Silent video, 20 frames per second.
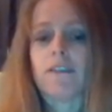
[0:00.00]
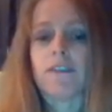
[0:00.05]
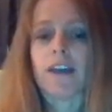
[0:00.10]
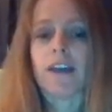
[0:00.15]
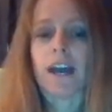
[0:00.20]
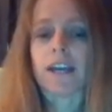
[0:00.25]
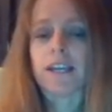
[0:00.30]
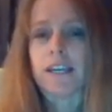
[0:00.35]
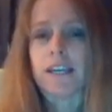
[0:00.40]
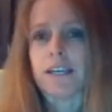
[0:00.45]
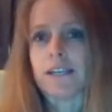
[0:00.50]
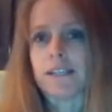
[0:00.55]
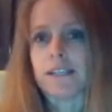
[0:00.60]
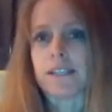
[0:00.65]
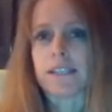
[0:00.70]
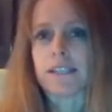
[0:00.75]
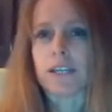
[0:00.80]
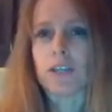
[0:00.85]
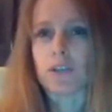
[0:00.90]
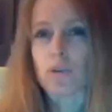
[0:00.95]
that
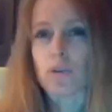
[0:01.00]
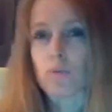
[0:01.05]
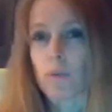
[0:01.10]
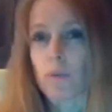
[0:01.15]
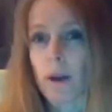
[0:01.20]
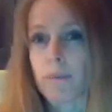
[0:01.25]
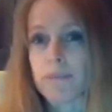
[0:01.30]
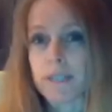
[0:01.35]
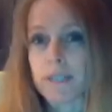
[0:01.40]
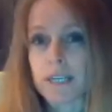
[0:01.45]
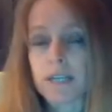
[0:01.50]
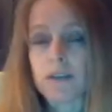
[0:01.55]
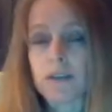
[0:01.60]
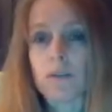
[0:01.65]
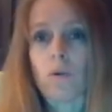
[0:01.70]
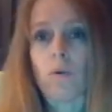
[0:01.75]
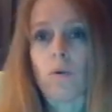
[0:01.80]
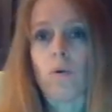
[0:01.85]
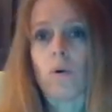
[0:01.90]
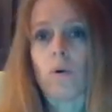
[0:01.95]
is
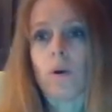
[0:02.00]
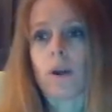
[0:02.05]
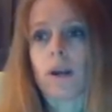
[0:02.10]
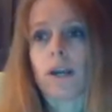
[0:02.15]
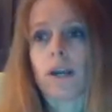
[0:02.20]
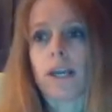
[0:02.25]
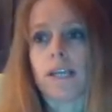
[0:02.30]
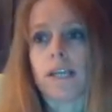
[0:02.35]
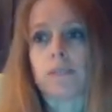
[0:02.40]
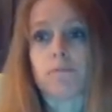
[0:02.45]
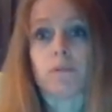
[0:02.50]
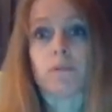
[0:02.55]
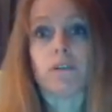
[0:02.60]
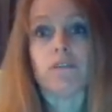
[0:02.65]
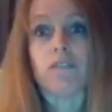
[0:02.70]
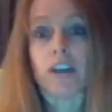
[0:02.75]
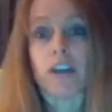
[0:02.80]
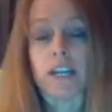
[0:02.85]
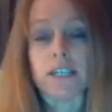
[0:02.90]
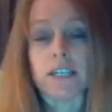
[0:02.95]
interrupted or is
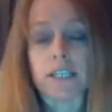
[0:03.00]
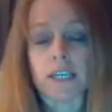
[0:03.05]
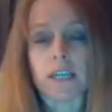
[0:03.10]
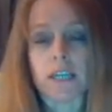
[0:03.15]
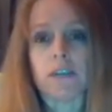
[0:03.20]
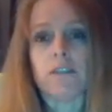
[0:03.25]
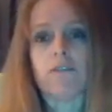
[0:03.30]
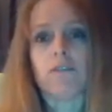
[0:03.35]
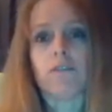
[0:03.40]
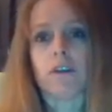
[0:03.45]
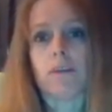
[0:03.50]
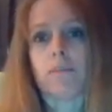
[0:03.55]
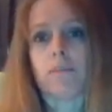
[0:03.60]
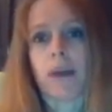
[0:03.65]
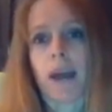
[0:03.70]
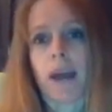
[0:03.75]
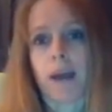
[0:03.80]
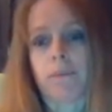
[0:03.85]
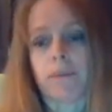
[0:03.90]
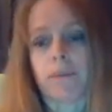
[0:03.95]
prevented from
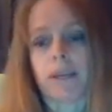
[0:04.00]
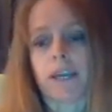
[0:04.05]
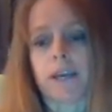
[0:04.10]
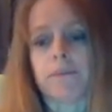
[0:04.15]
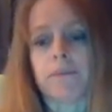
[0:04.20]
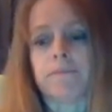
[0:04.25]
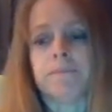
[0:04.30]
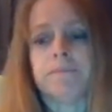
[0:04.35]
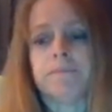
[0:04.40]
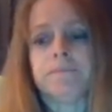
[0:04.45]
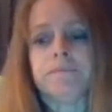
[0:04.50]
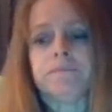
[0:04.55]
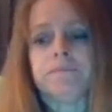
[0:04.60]
happening.